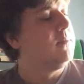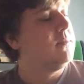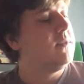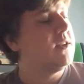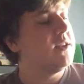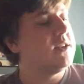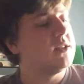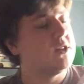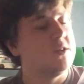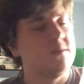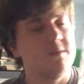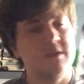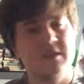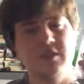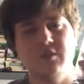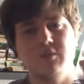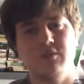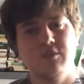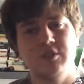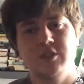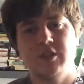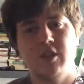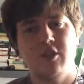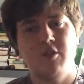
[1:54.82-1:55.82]
this company's
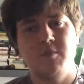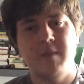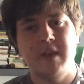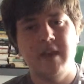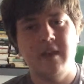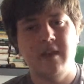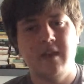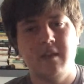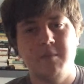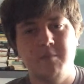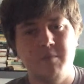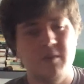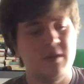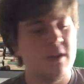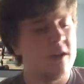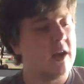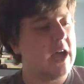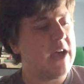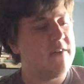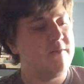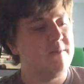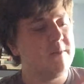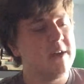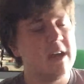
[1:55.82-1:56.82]
called, Zoma, but I
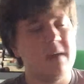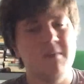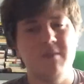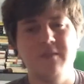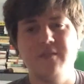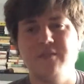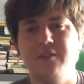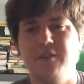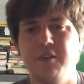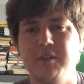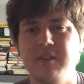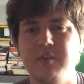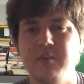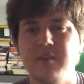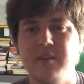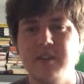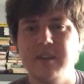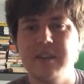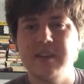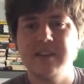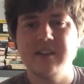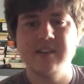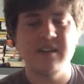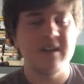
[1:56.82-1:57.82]
haven't been able to find them
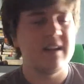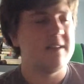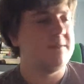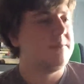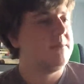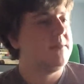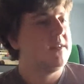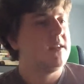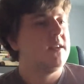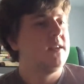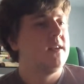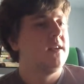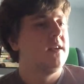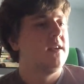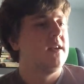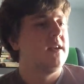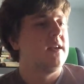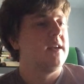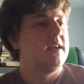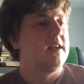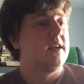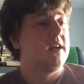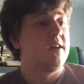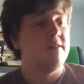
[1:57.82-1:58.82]
on the internet.
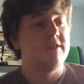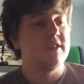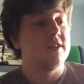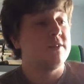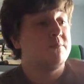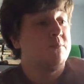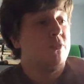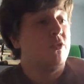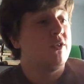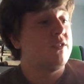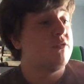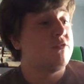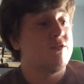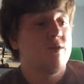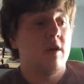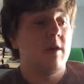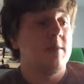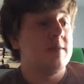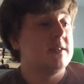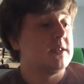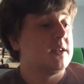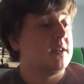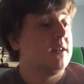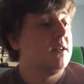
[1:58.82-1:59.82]
I've just bought it through
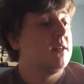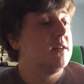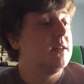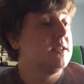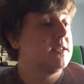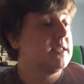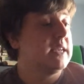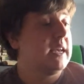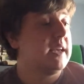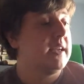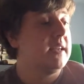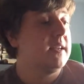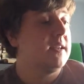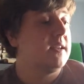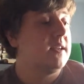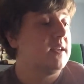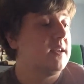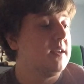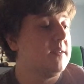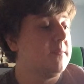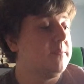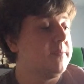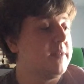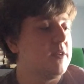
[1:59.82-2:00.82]
Amazon, like I say.
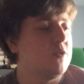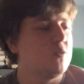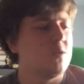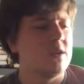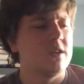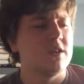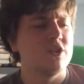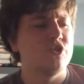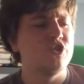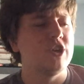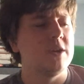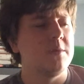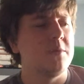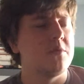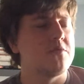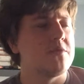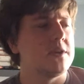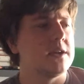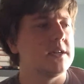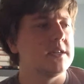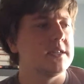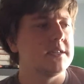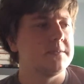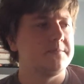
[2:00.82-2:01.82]
It's one of the cheaper
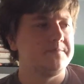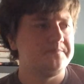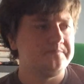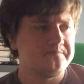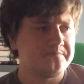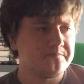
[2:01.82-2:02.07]
ones.